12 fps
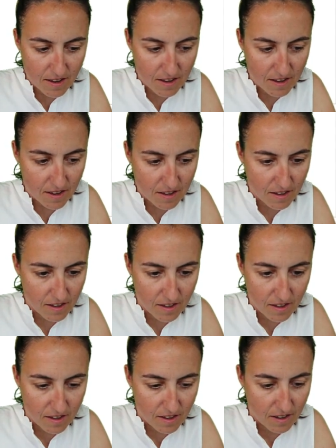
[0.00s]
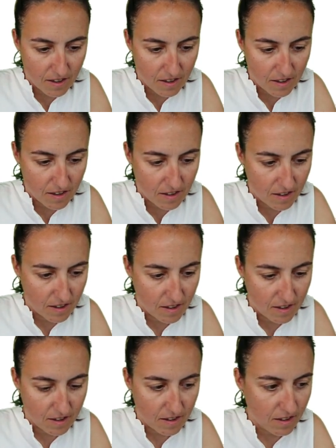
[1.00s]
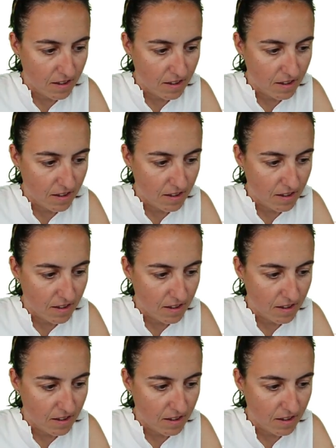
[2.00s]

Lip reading: Nothing is said.